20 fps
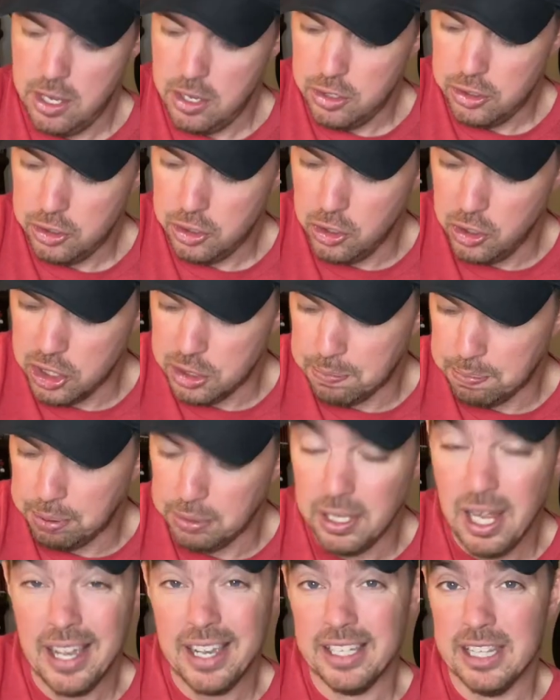So you're just
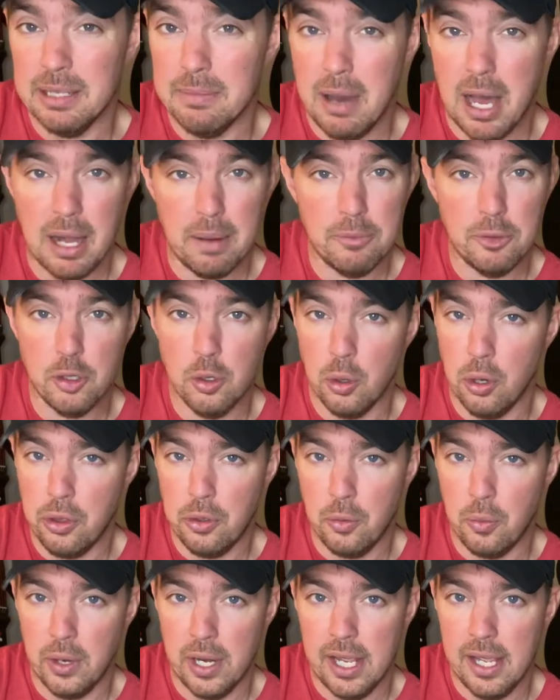plucking the bottom two or
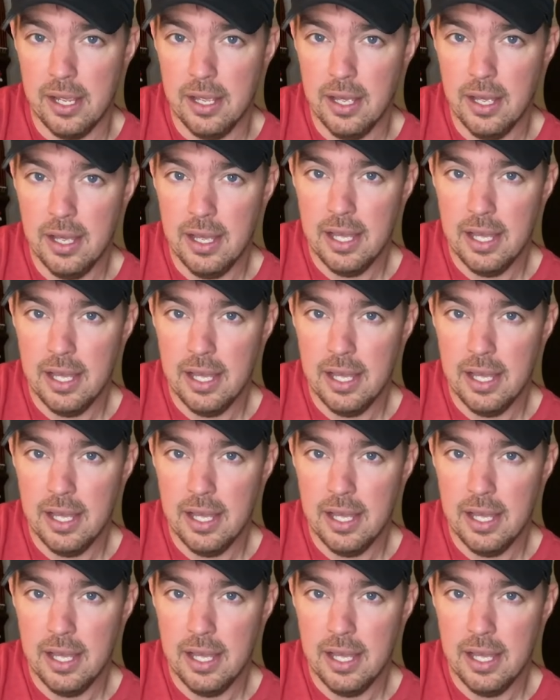three